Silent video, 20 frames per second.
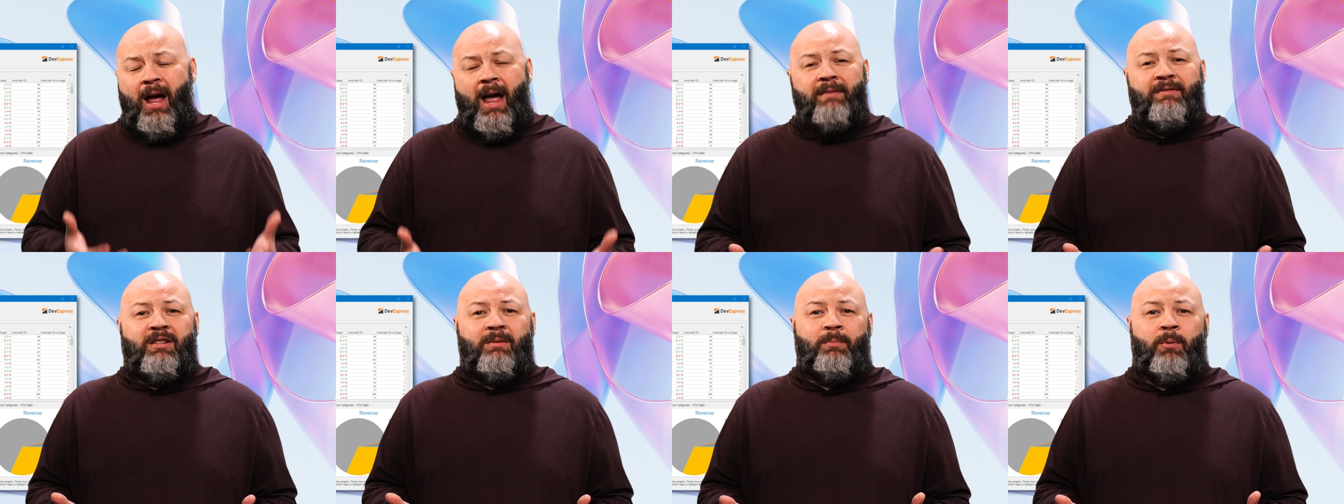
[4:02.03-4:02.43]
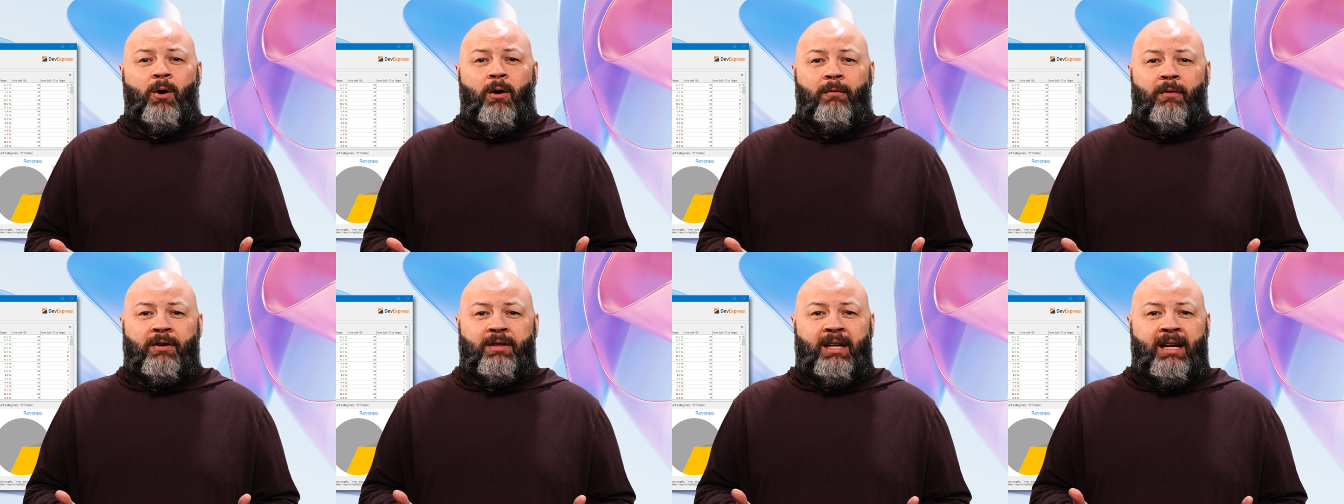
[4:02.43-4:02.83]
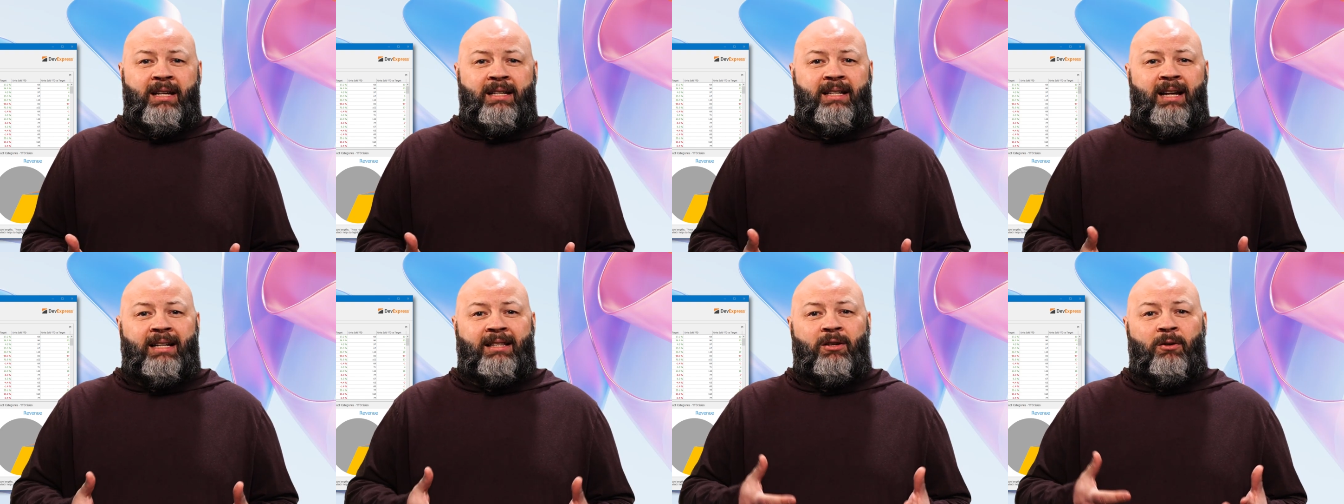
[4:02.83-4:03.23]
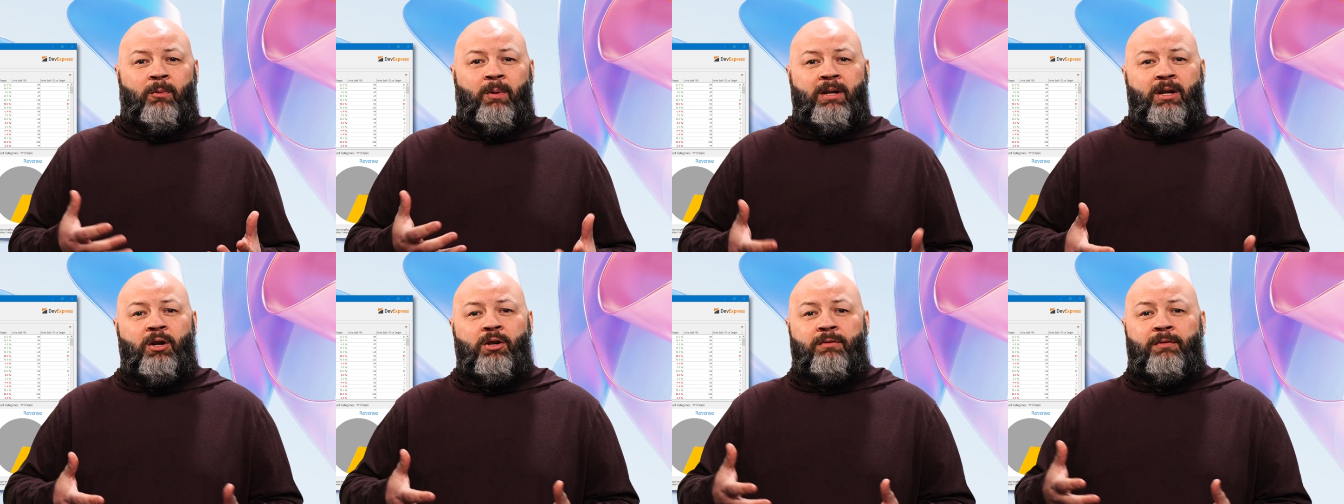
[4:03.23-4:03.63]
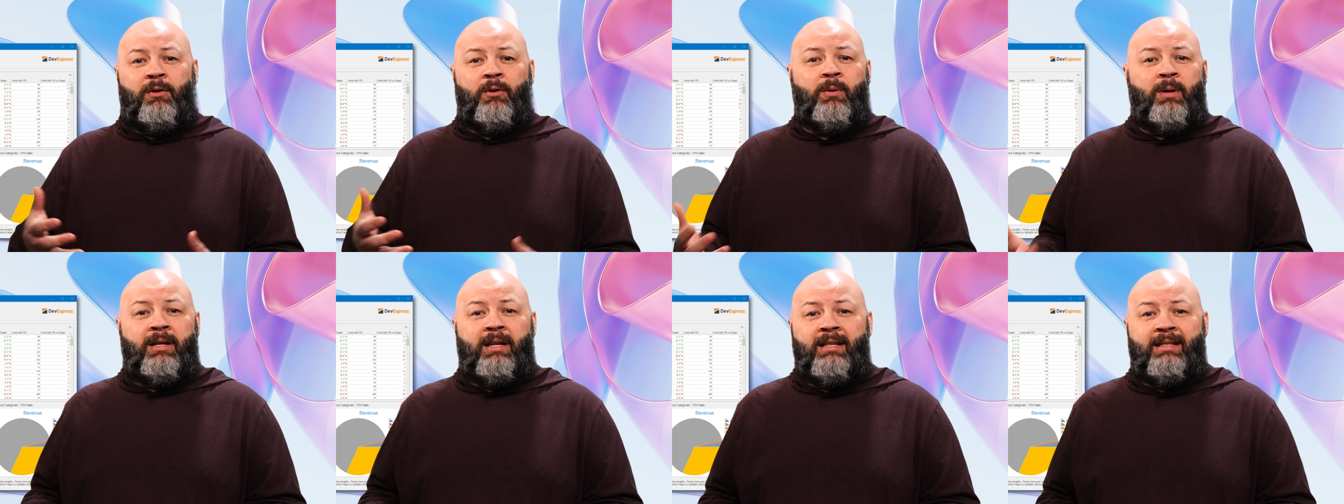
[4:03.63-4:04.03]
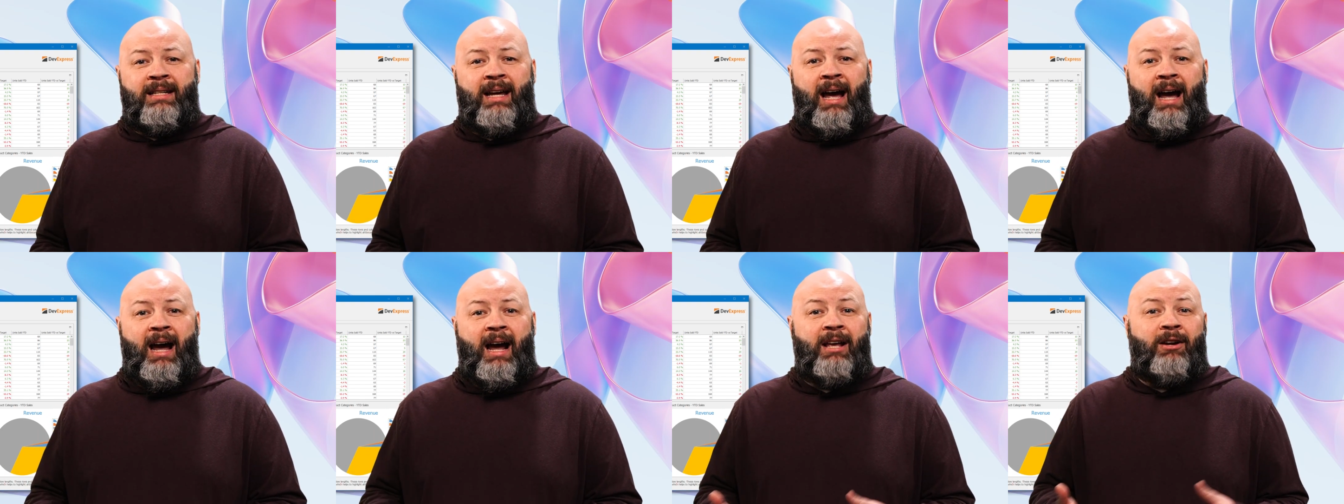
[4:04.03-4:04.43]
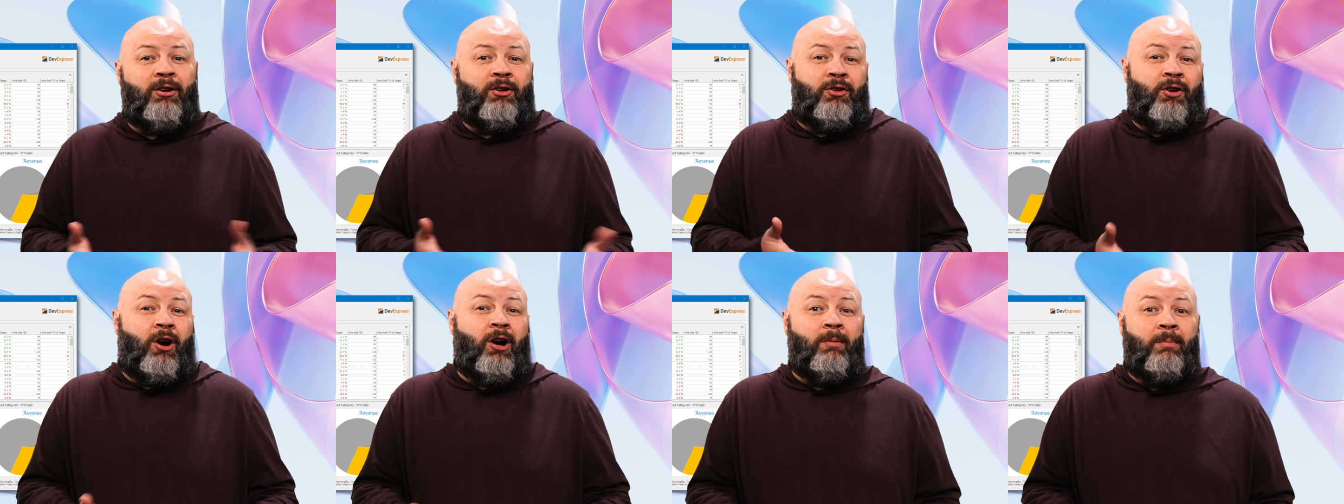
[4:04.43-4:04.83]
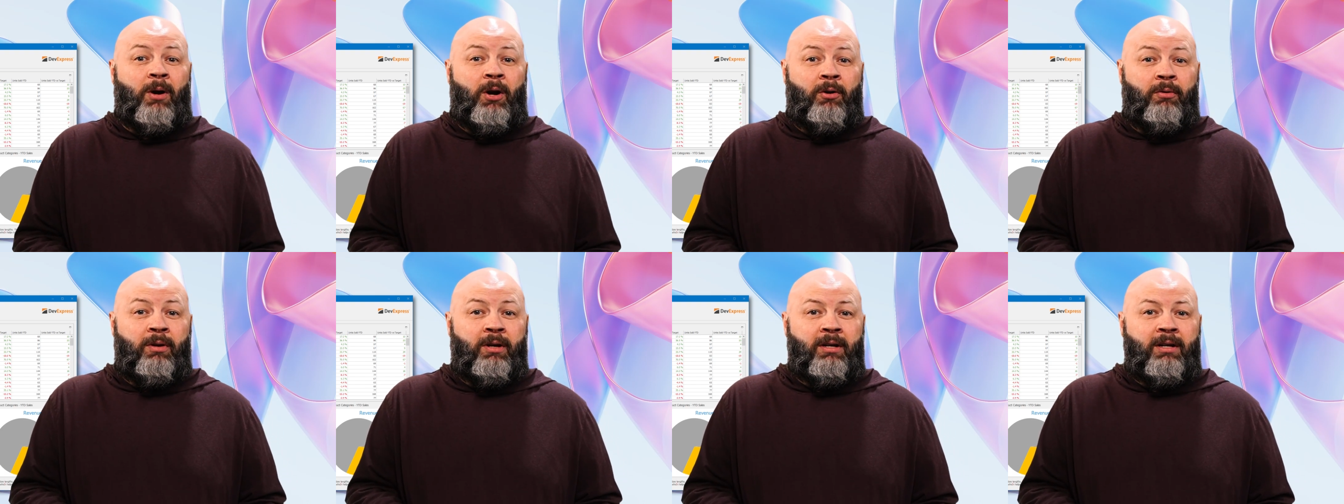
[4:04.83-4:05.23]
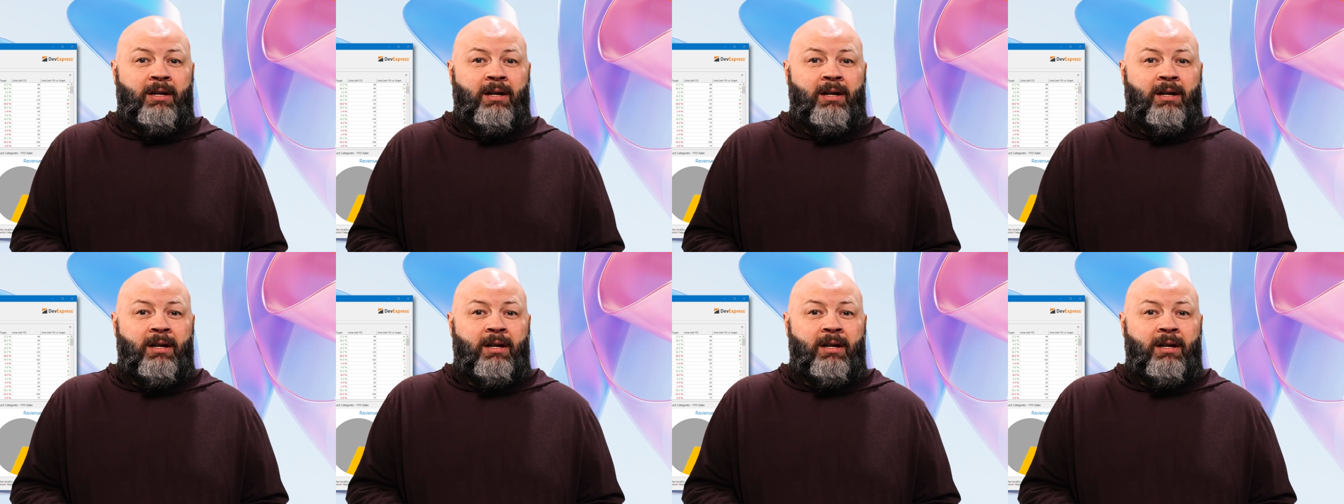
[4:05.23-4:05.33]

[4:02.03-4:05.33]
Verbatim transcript: have support for things like the Windows Fluent Design or Dark Mode.